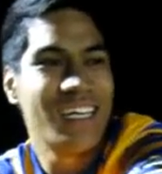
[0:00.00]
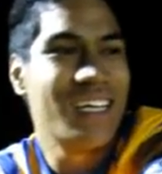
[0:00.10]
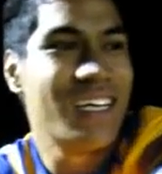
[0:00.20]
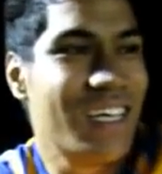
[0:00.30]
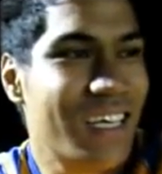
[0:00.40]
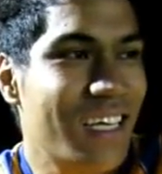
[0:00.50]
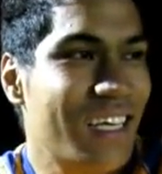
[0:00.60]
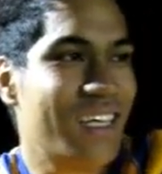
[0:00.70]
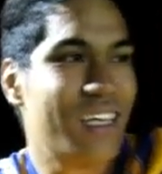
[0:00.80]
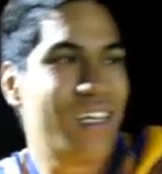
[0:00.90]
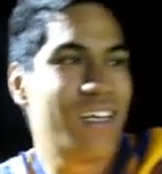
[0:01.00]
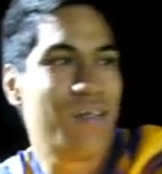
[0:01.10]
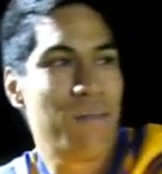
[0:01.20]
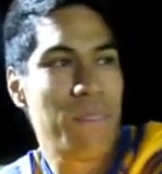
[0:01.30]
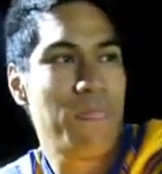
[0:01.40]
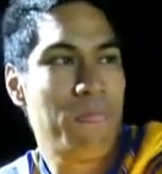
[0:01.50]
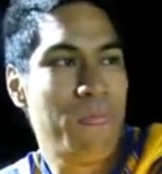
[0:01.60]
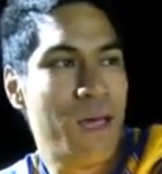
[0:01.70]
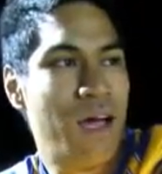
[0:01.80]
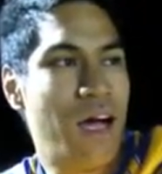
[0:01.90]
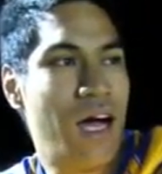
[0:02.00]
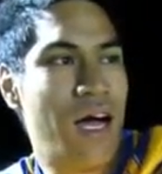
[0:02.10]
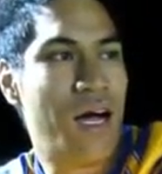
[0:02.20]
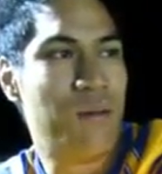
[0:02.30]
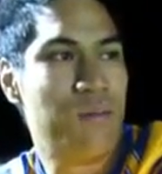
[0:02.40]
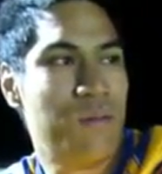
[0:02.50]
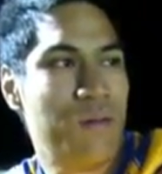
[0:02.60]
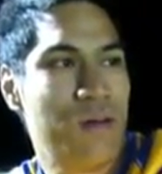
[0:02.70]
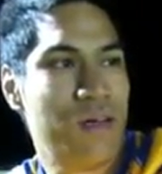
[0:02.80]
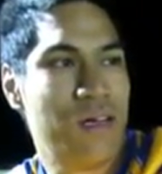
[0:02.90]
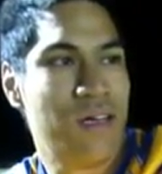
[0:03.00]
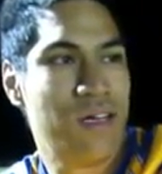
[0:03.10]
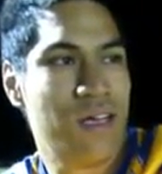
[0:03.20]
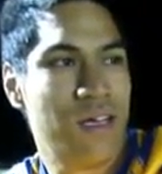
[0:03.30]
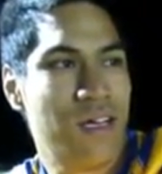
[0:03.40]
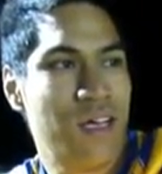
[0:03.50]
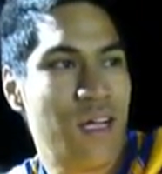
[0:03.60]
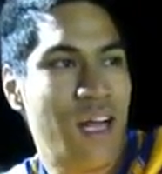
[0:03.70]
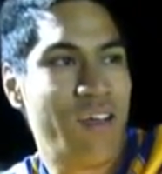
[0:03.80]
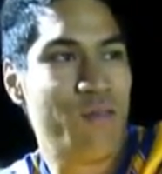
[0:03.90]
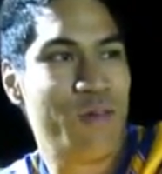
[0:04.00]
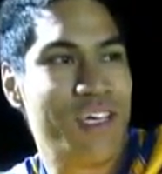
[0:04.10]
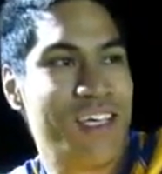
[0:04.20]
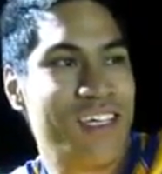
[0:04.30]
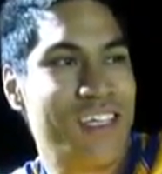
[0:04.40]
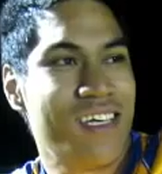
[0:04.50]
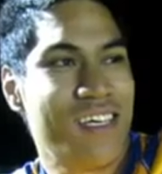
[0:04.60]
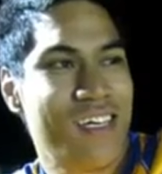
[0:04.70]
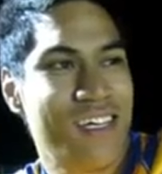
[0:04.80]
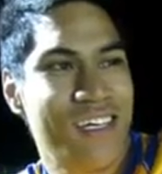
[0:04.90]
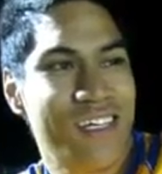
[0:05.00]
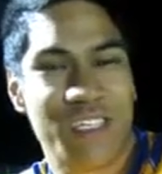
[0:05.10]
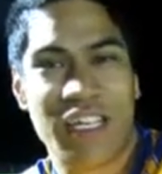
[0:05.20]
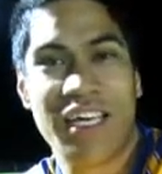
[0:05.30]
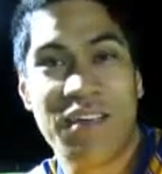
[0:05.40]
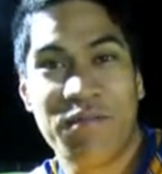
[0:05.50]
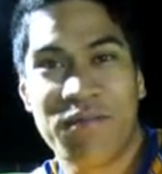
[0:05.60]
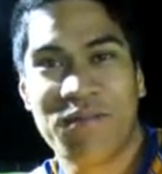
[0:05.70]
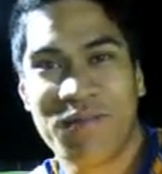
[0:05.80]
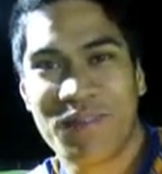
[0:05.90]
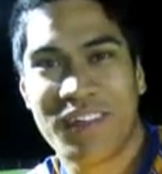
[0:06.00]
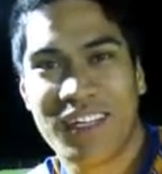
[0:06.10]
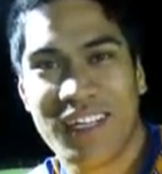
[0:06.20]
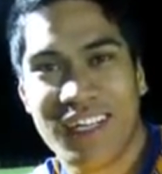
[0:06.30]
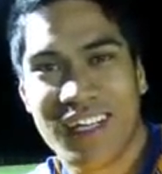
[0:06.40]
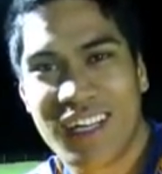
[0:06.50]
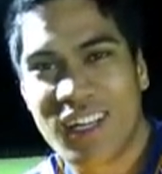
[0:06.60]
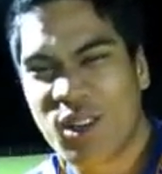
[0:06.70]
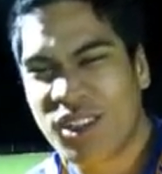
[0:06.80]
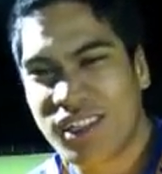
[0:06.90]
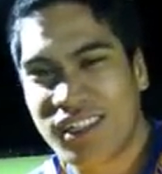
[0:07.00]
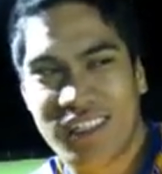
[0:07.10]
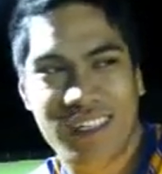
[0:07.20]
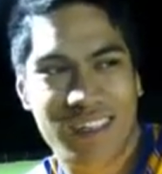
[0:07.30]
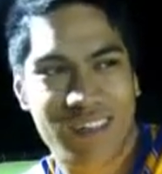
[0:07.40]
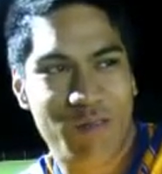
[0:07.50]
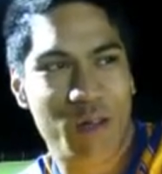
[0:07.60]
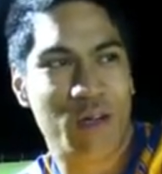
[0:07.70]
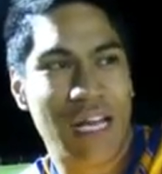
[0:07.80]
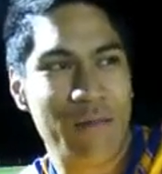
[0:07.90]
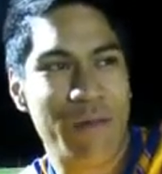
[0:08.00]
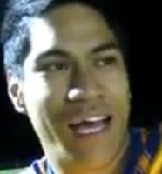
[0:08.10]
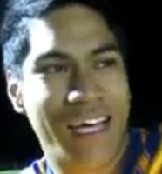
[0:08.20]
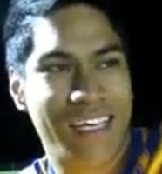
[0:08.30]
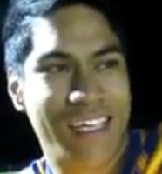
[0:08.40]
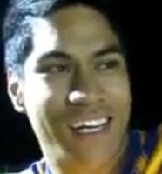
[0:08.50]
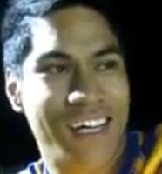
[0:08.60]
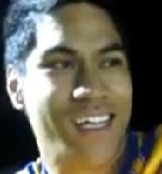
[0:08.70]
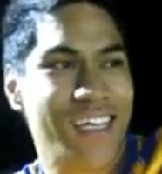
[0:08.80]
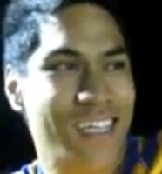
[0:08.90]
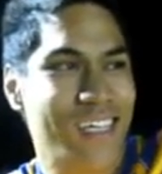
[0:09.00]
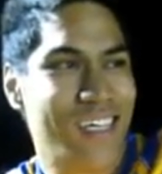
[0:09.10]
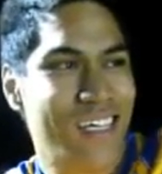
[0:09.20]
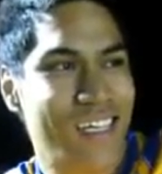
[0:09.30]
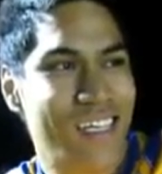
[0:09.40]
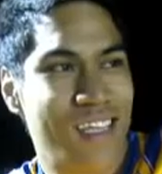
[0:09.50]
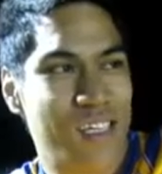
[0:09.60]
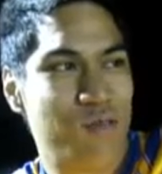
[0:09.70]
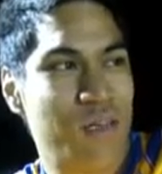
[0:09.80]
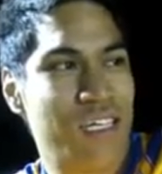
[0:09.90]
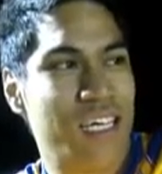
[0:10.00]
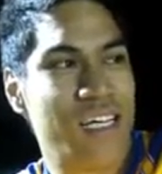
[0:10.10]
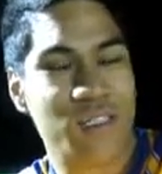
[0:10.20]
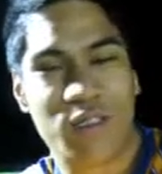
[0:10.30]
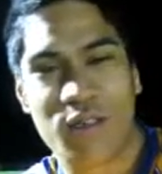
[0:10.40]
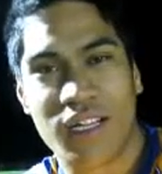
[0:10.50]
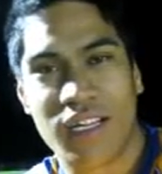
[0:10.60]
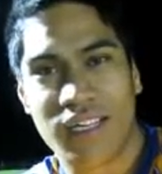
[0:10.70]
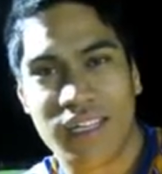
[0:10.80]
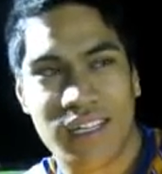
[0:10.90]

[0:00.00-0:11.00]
to hang around at the club and why? Um, love to be Steve because he's real laid back, you know. Doesn't really get into the